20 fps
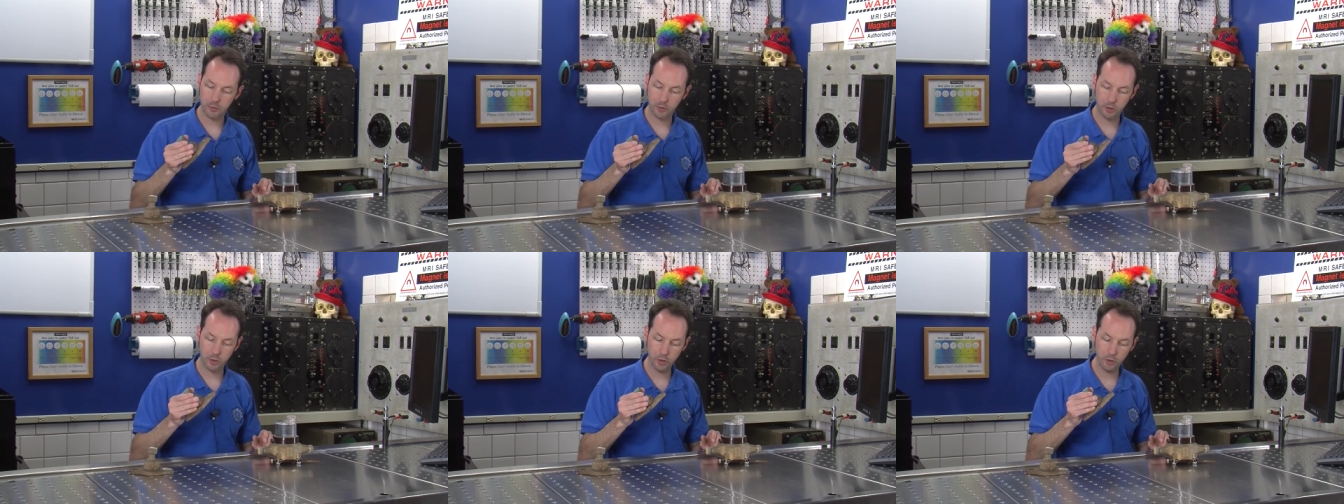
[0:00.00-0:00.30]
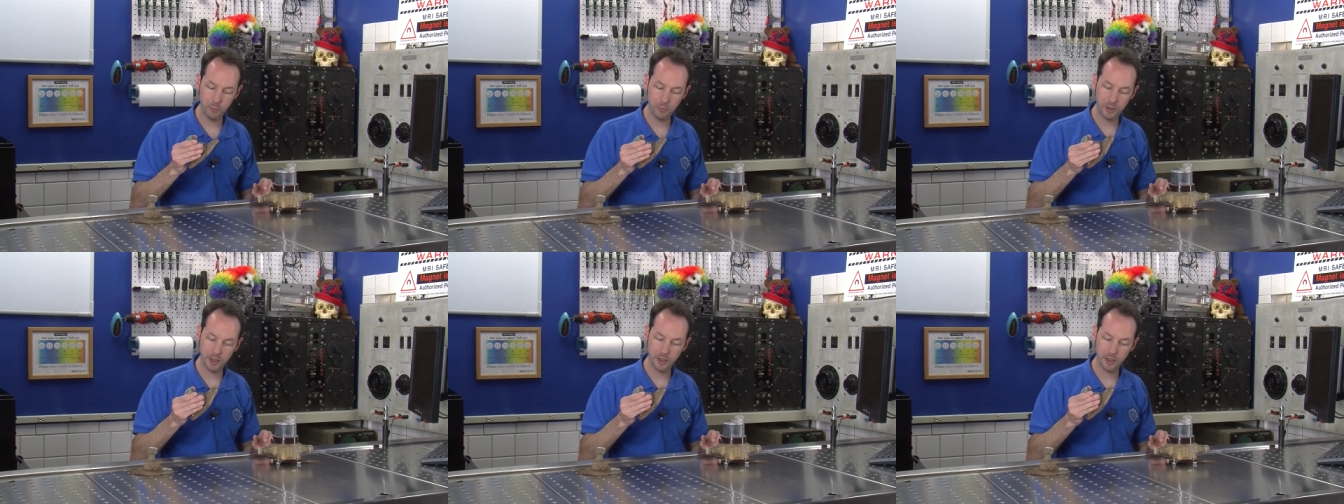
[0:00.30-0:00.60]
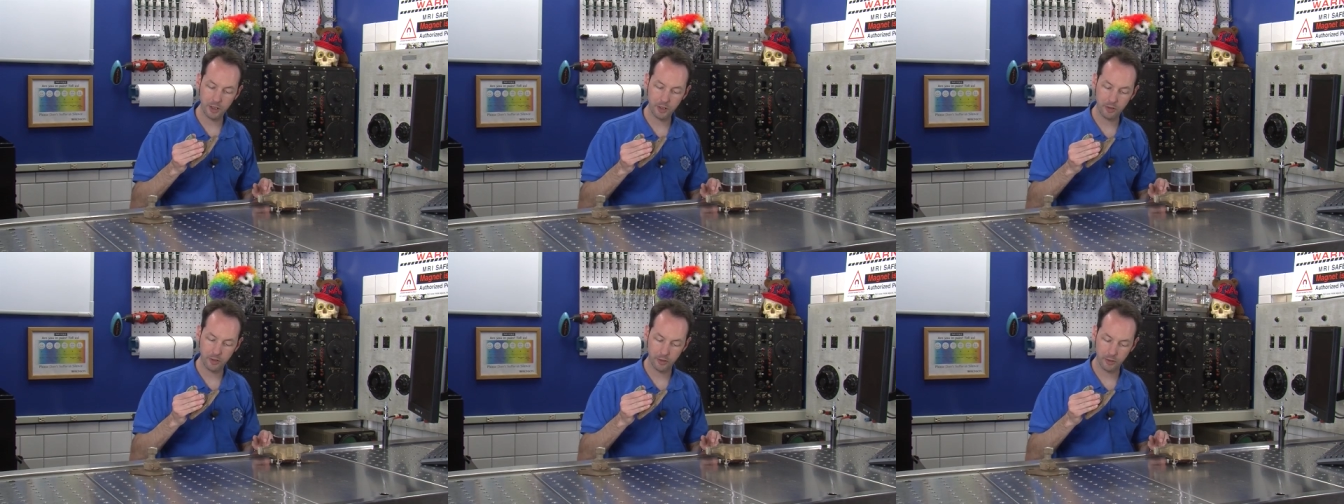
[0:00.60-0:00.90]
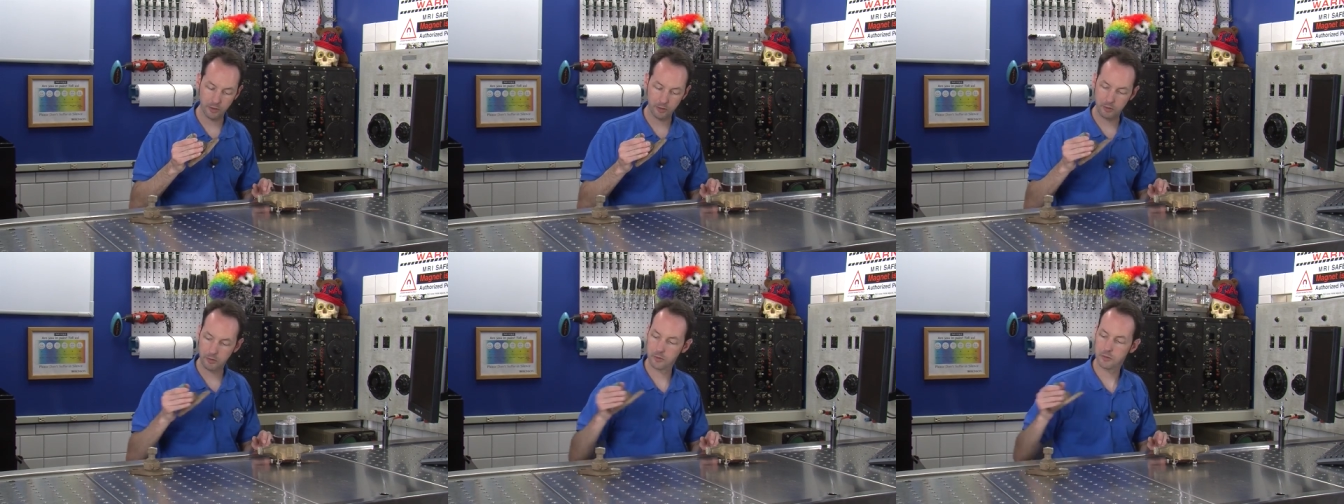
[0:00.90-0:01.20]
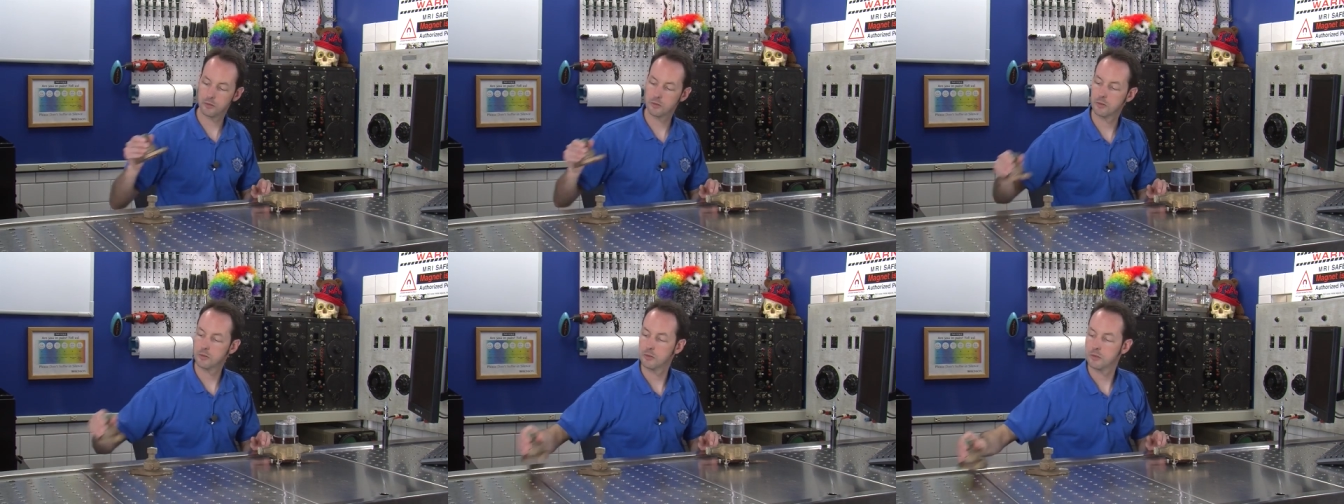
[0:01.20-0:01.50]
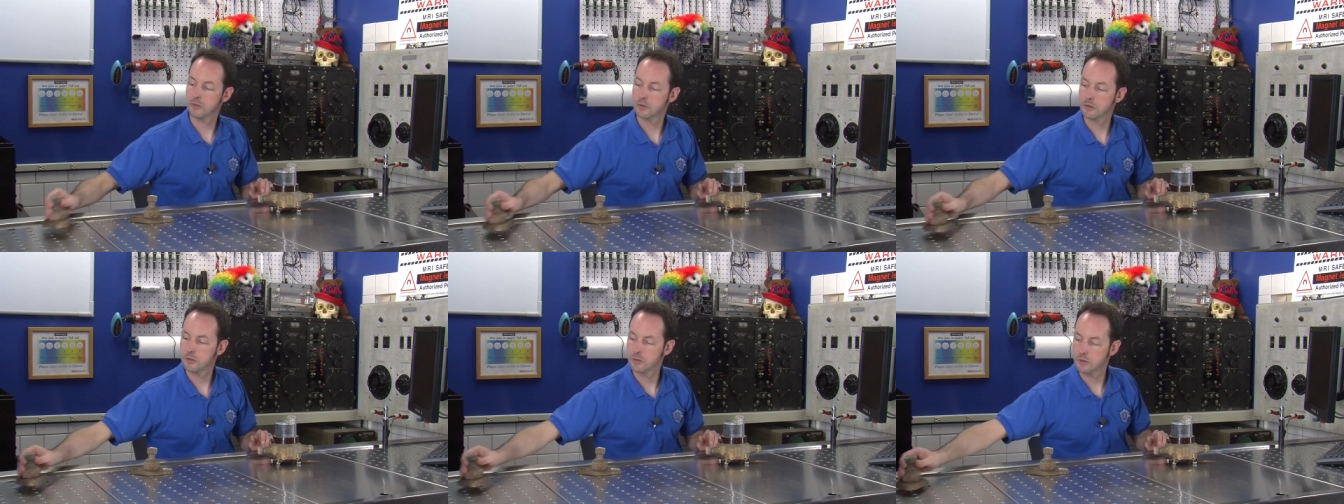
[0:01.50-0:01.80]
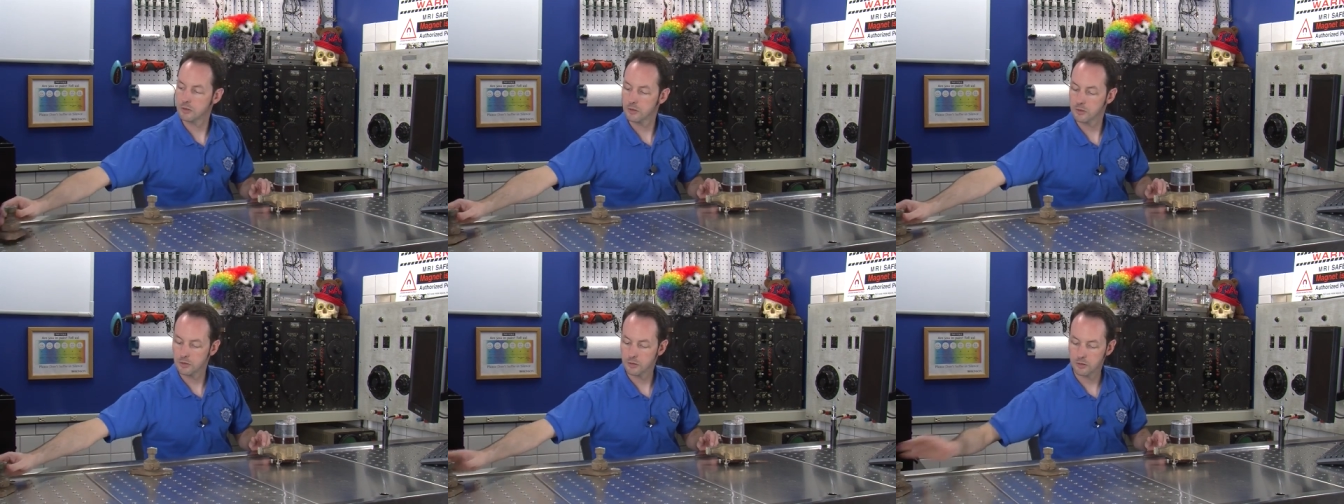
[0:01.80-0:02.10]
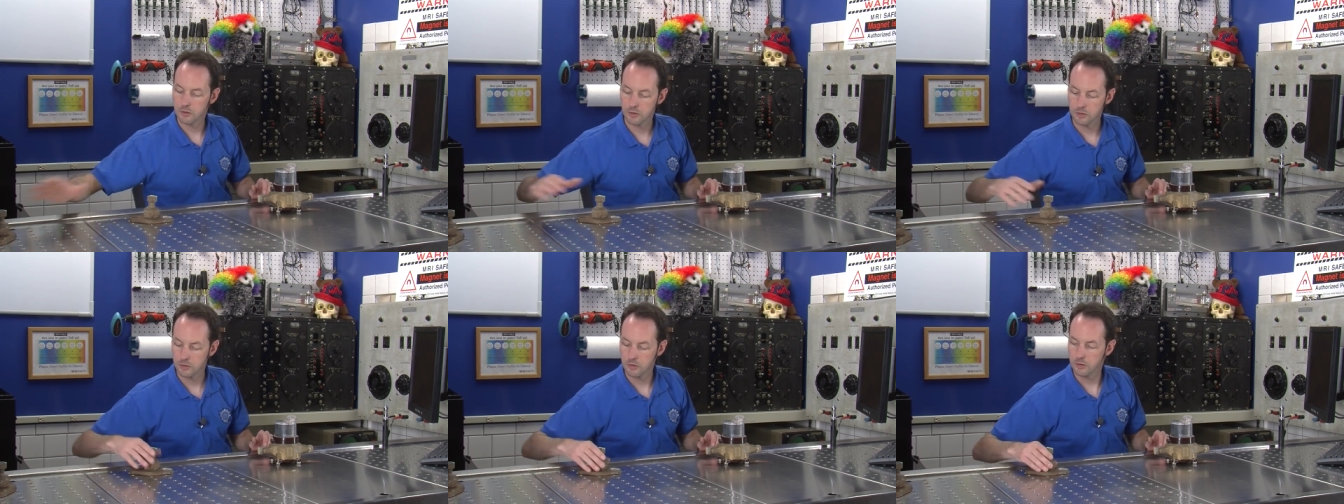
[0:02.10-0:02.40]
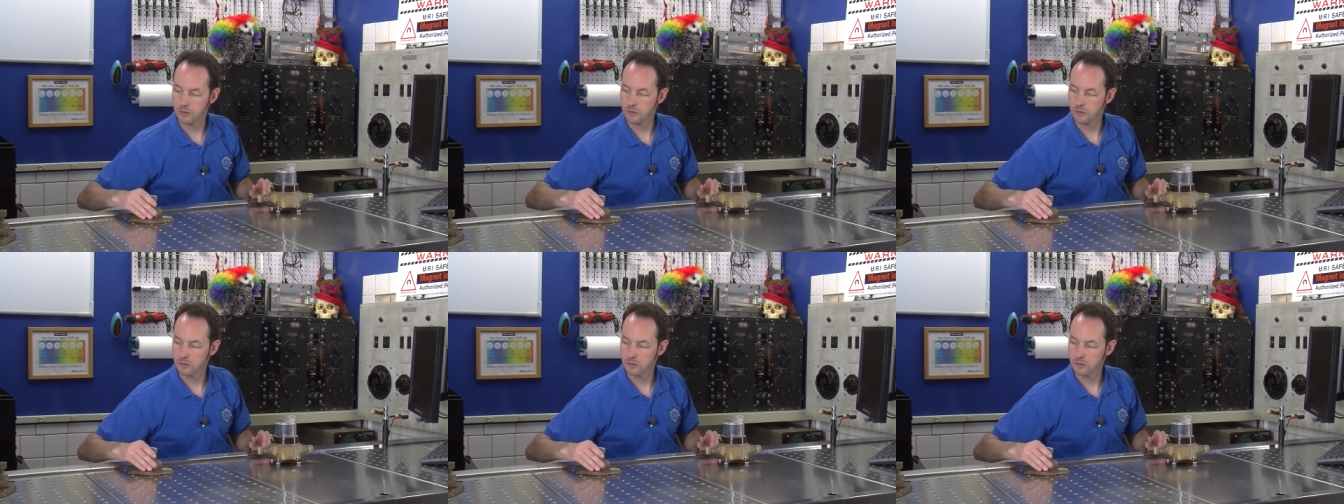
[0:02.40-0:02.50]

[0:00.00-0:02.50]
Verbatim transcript: Could be either. A